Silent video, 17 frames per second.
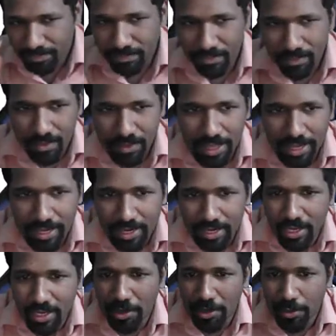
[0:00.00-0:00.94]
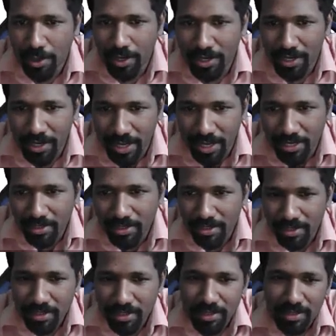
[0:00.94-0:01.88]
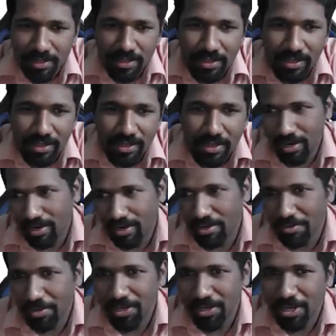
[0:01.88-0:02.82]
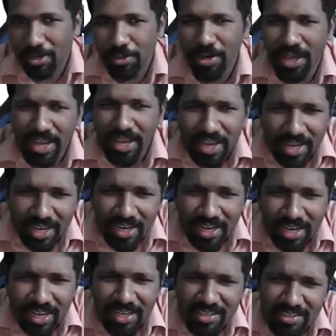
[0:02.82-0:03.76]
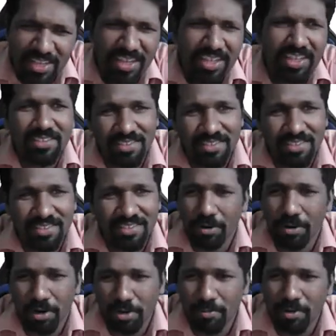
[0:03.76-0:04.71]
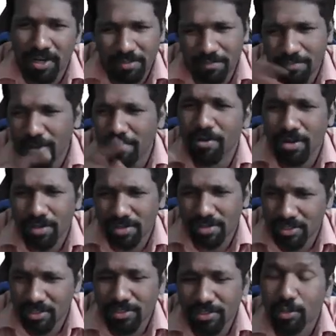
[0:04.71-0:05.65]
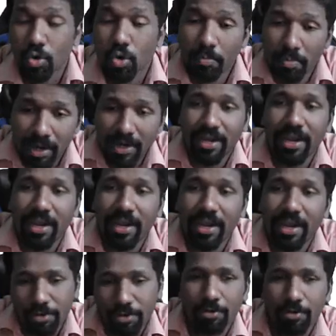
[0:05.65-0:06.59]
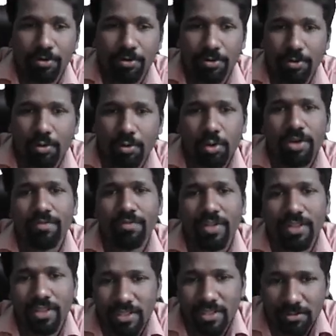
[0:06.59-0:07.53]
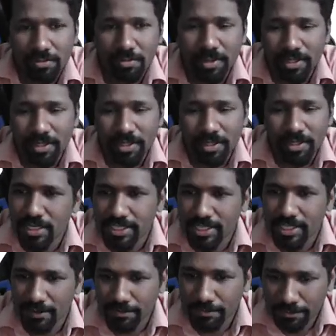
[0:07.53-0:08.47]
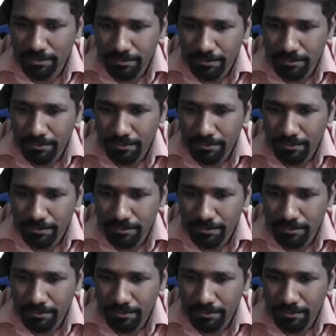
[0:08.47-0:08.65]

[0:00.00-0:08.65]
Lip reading: 90 into 89. Yeah, let me tell you, 90 is an easy number to multiply because it is 0. But I want you to do it with this method itself.